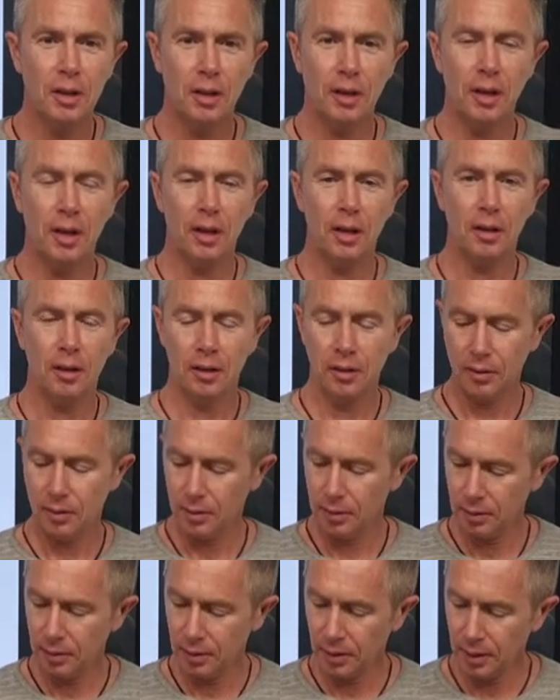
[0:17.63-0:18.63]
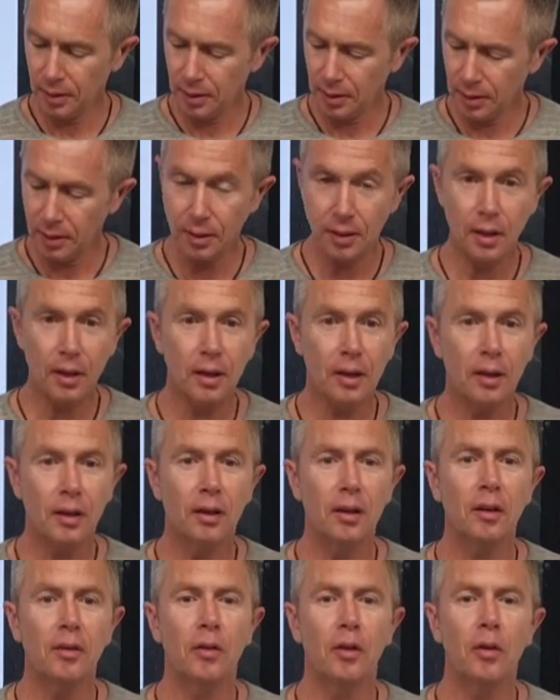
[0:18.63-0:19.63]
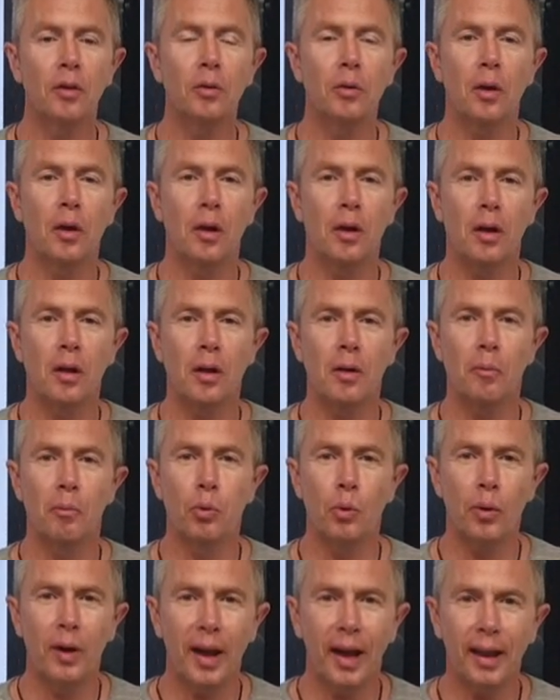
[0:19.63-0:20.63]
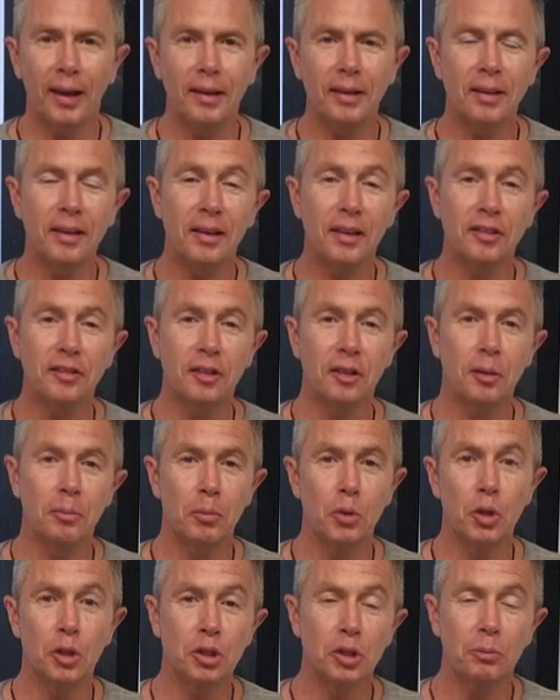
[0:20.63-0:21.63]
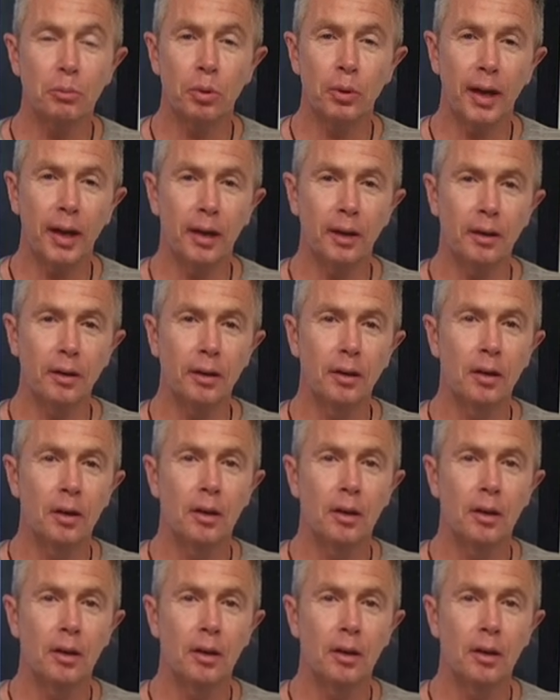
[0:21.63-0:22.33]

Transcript: Now, the Hero brand is an emerging brand,